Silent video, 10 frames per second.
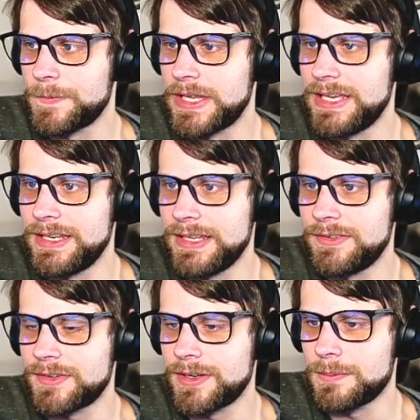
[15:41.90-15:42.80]
It
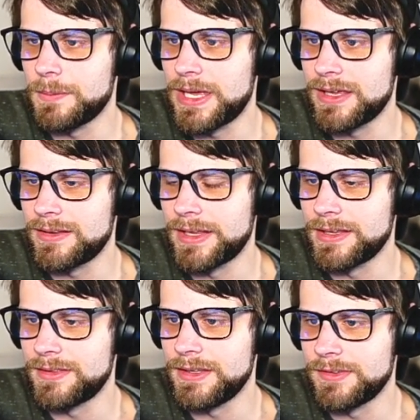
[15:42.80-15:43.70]
is gonna make like
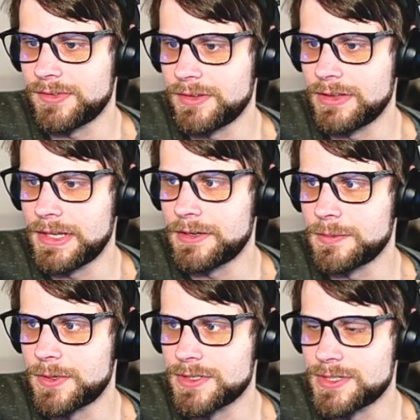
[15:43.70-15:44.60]
these later
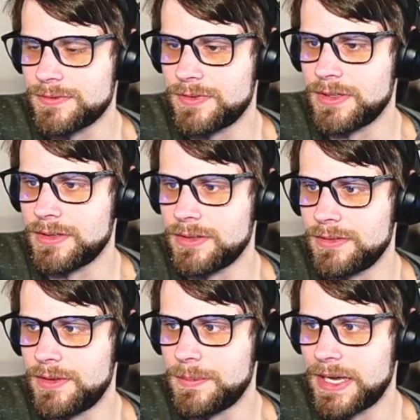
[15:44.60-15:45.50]
parts of
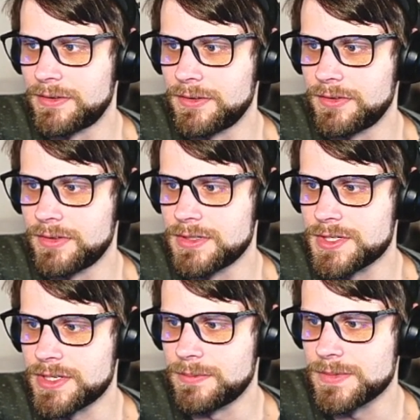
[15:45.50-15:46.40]
the battles and
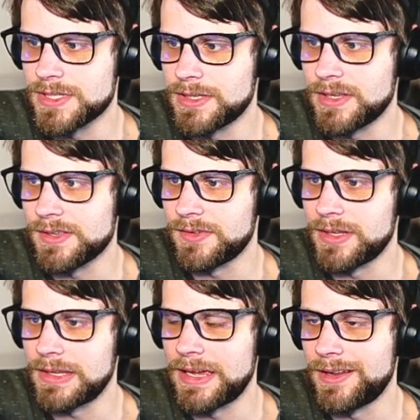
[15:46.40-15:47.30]
gyms and things
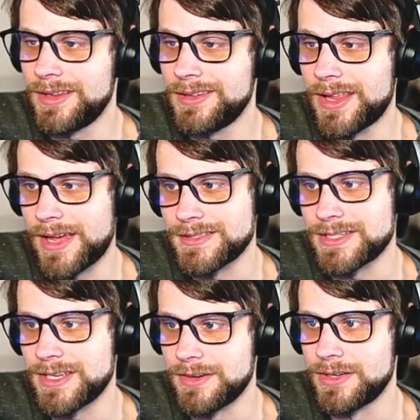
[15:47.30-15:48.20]
like that a lot
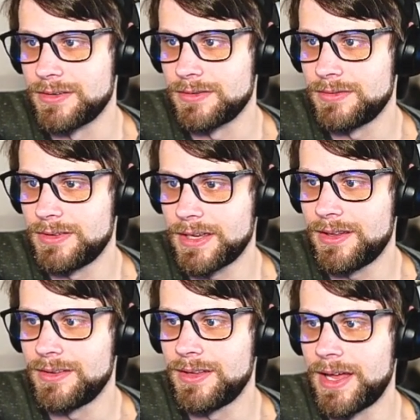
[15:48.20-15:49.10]
scarier, like a
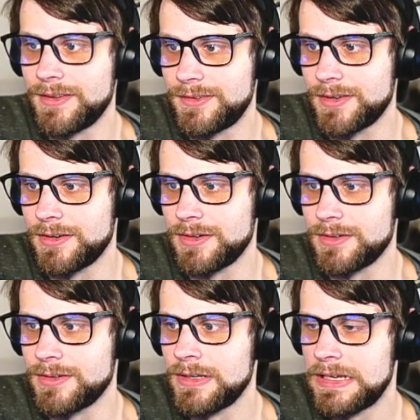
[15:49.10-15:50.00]
lot scarier.